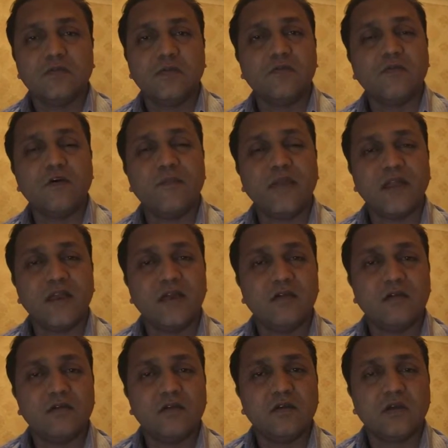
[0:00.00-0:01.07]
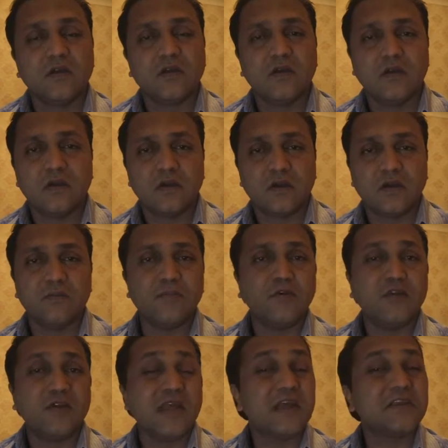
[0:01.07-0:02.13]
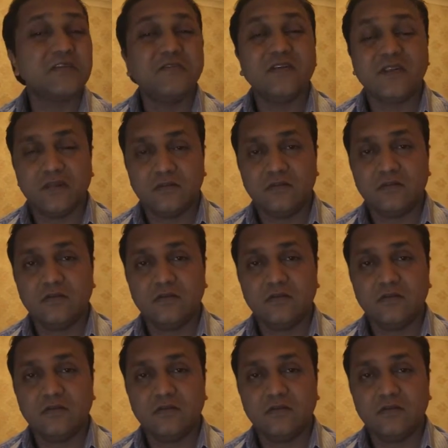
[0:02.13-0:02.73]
performing a computing activity.